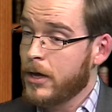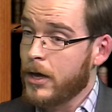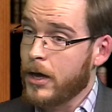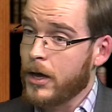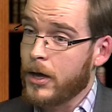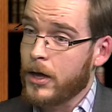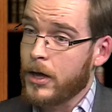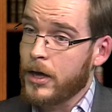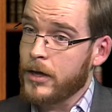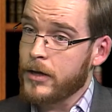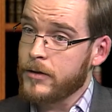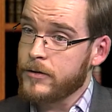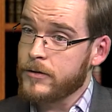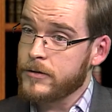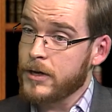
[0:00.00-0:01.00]

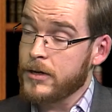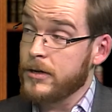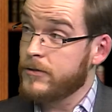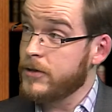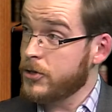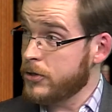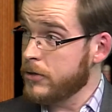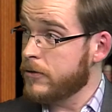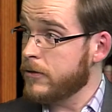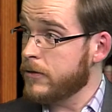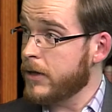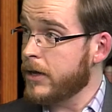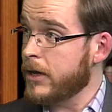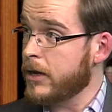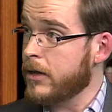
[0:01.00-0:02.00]
And in addition to
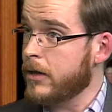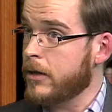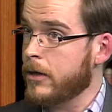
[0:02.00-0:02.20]
that,